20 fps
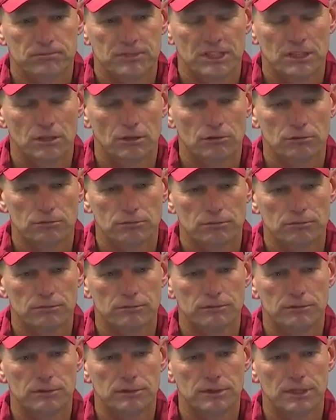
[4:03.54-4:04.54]
you know,
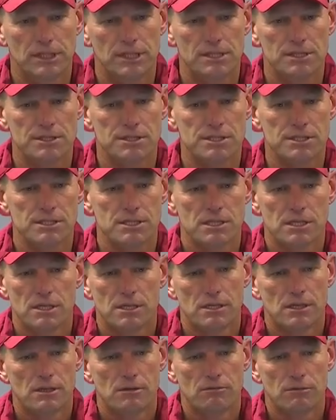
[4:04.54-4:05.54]
there's
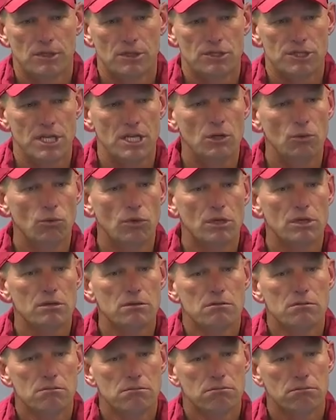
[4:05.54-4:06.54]

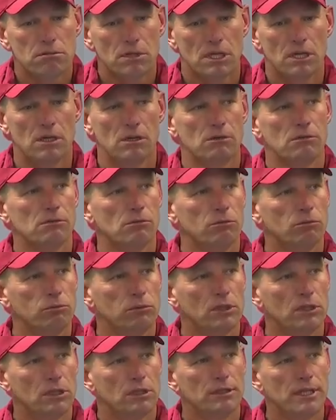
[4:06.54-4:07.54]
inward, you
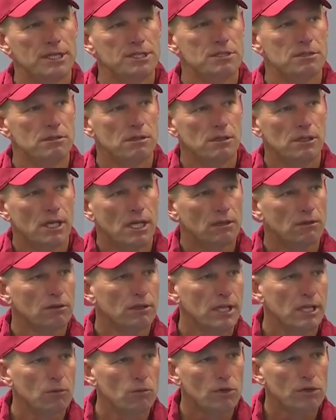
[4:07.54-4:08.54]
know, that you got to
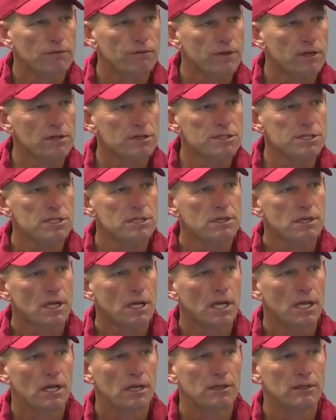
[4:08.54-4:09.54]
look inward first
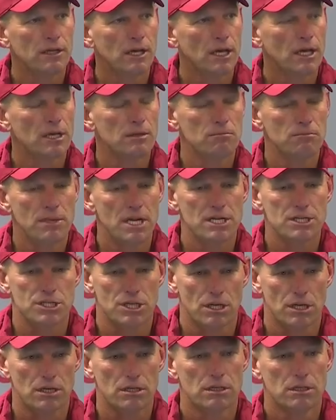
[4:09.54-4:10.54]
and make
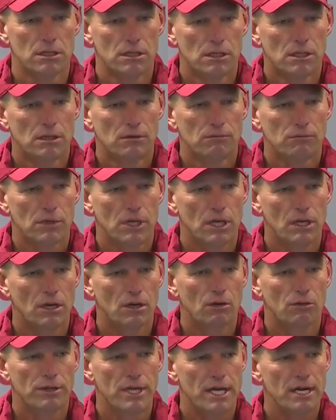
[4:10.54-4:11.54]
sure, you
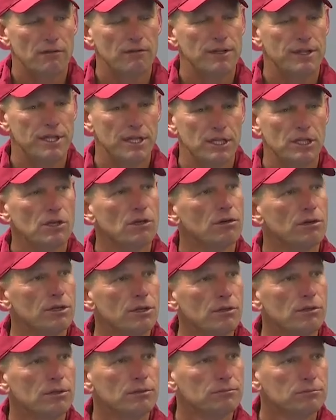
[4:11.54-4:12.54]
know, that everything you're
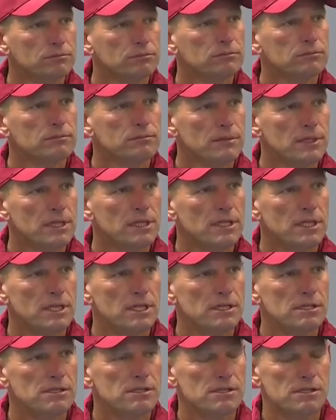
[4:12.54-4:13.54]
doing
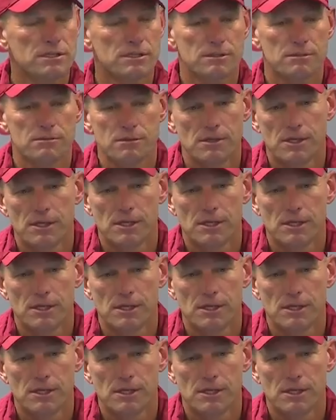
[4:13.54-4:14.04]
is